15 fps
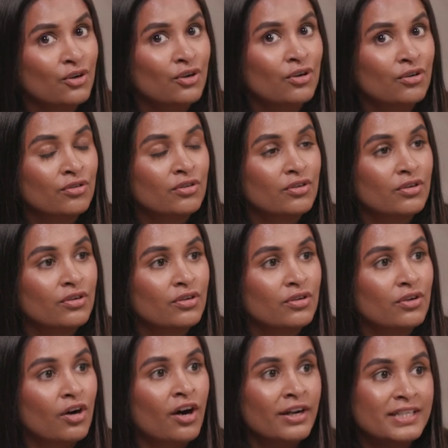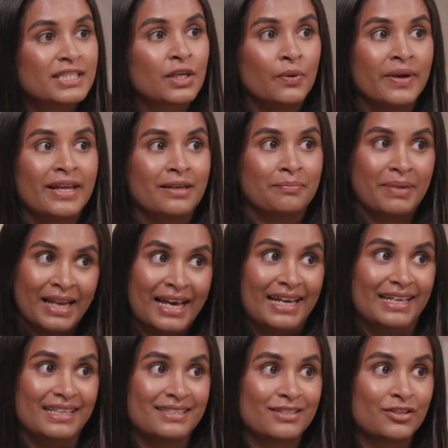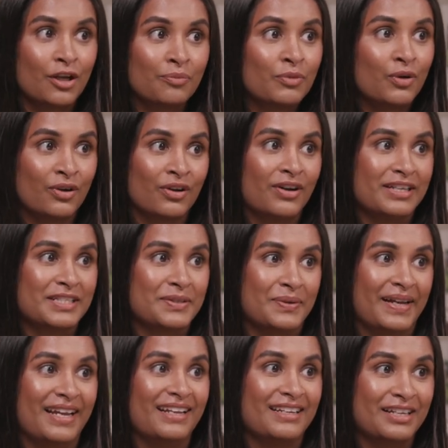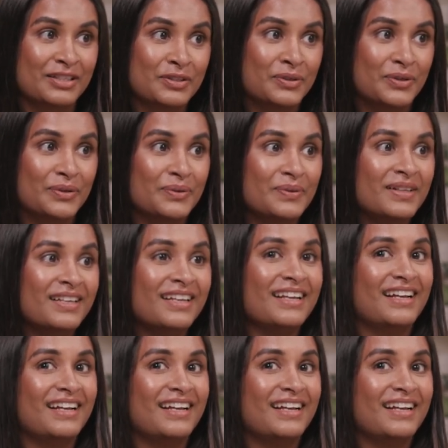or ice queen place, because I'm not an ice queen at all.